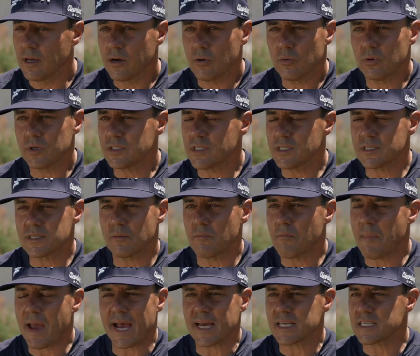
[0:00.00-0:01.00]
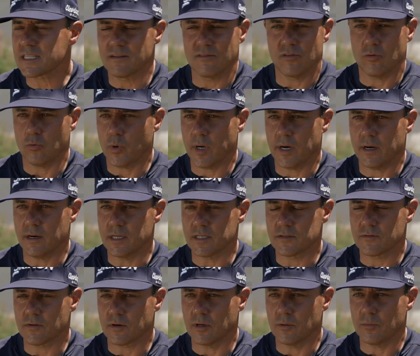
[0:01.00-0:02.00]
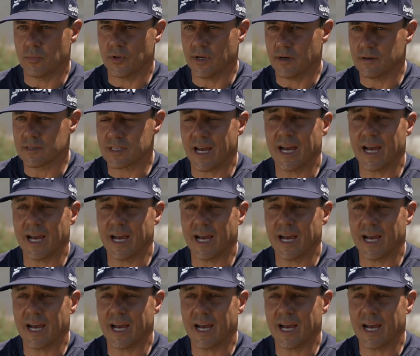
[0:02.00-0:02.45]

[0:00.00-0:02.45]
which is a massive awareness for good players.